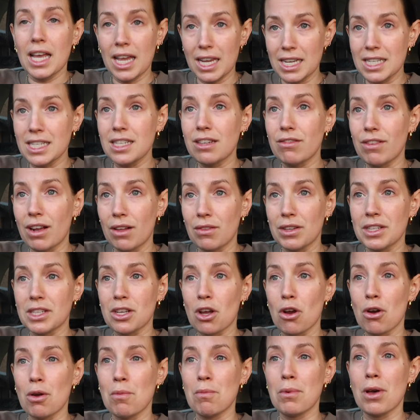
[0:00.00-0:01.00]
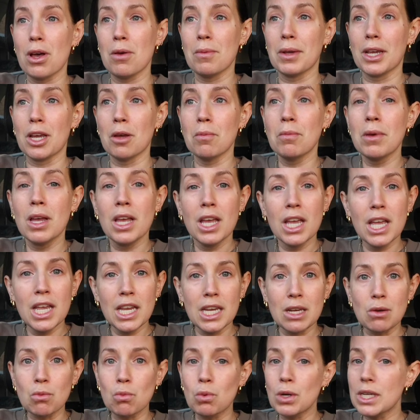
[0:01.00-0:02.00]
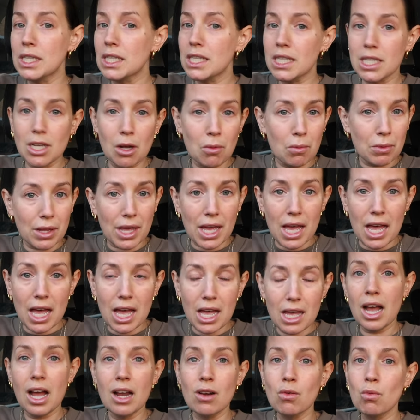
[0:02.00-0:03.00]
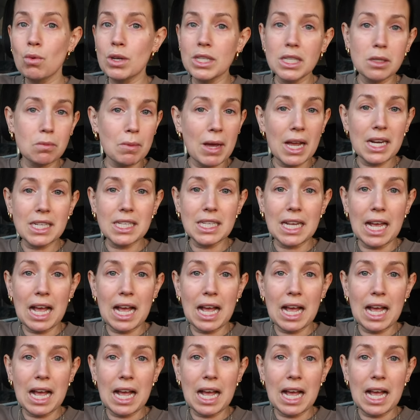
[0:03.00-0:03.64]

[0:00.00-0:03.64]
Hainsley found this car in Birmingham. He whizzed up there and whizzed back